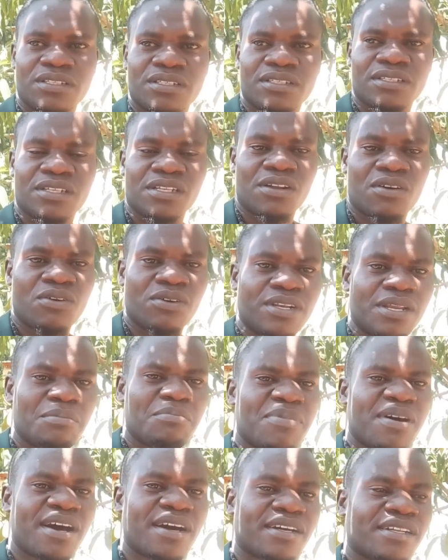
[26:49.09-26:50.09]
on the back
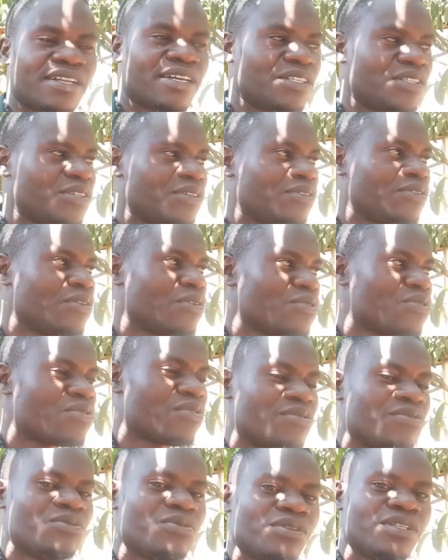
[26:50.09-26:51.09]
that, you know, you should do
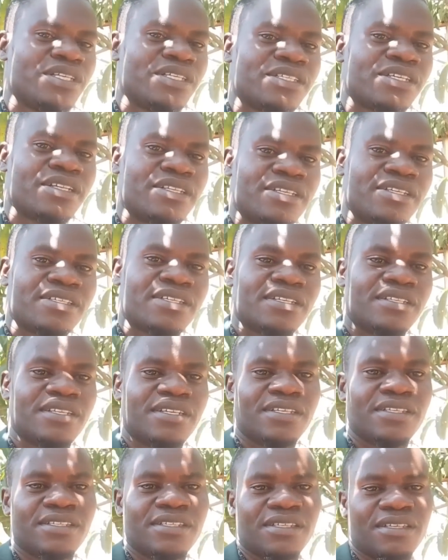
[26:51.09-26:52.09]
this and this and this.
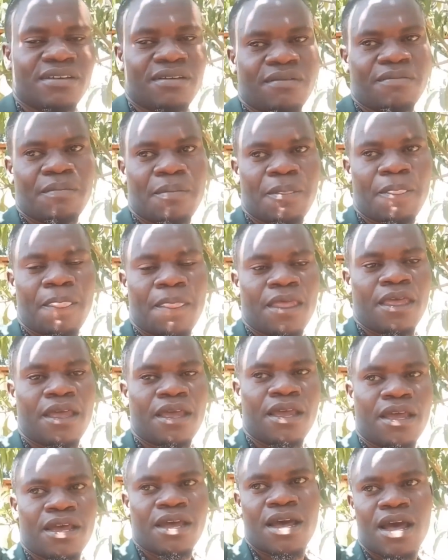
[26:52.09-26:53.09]

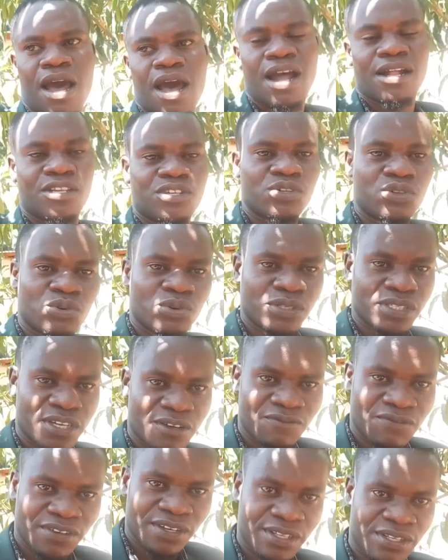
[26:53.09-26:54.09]
I'll shoot a
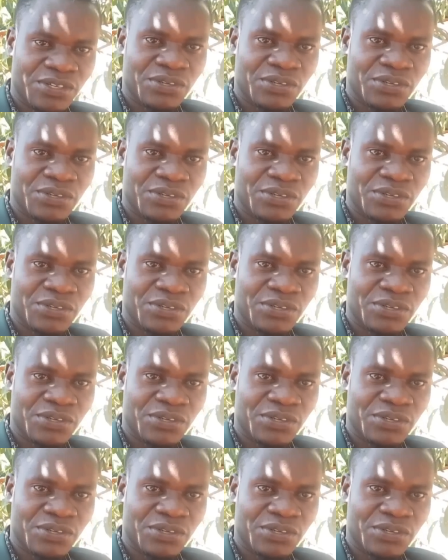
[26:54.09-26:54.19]
video